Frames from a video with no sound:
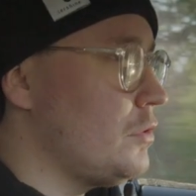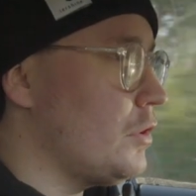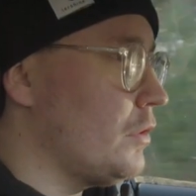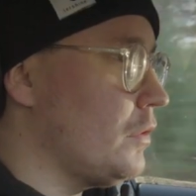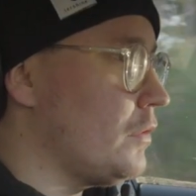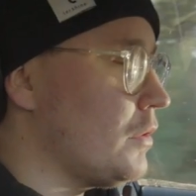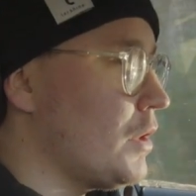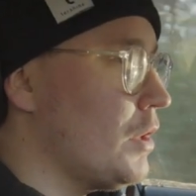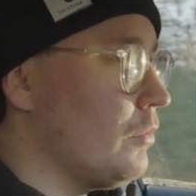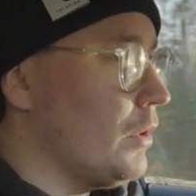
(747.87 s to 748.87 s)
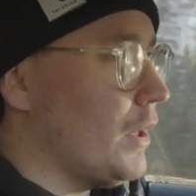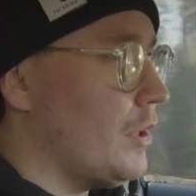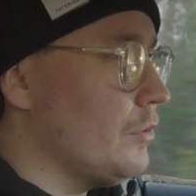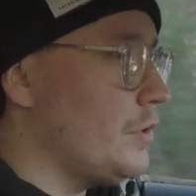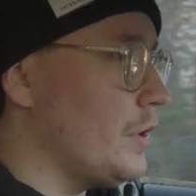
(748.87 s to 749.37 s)
shots
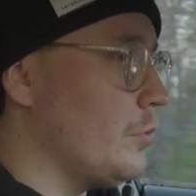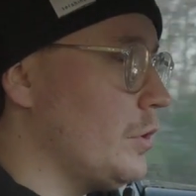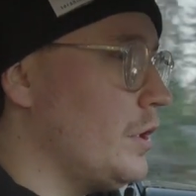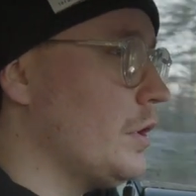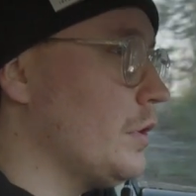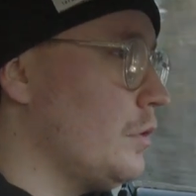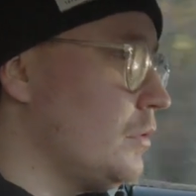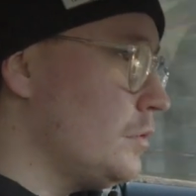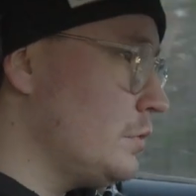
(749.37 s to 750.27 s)
without and with audio,